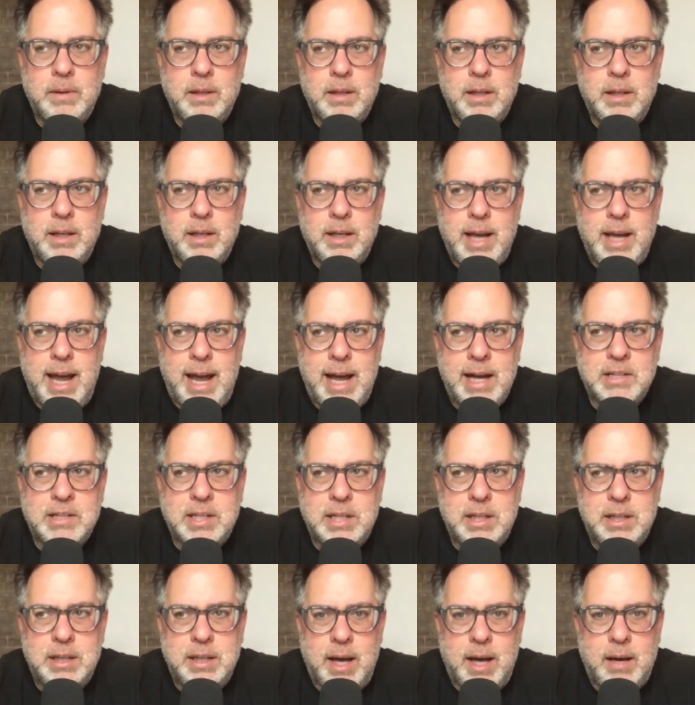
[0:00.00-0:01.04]

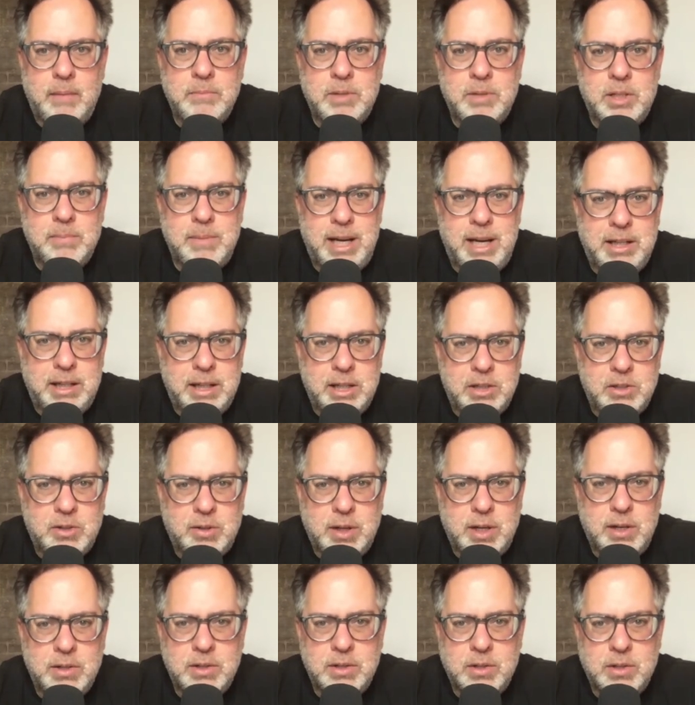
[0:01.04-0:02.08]
Asking them to make
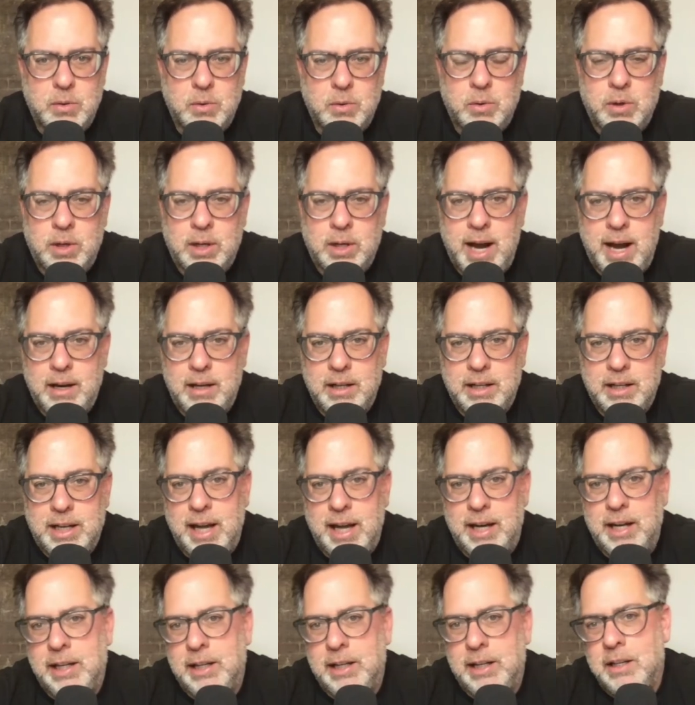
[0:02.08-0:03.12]
intros or
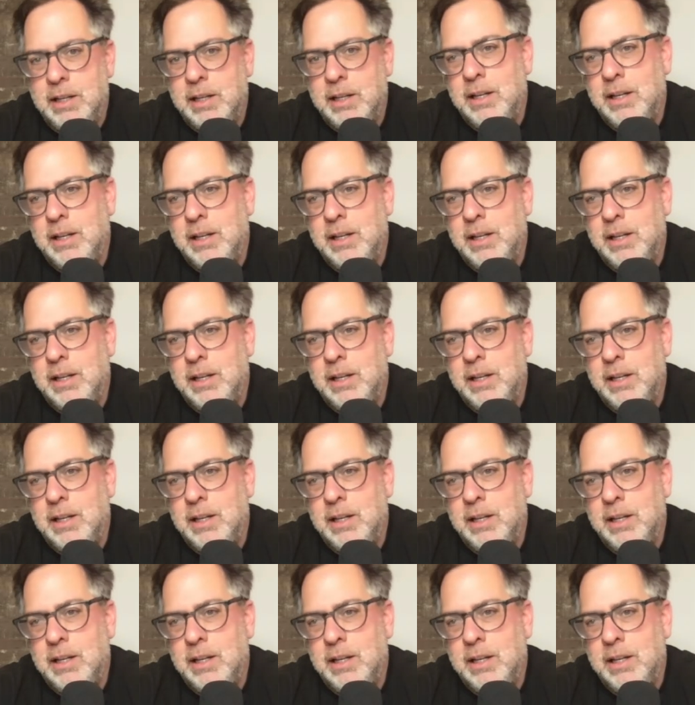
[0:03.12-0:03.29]
getting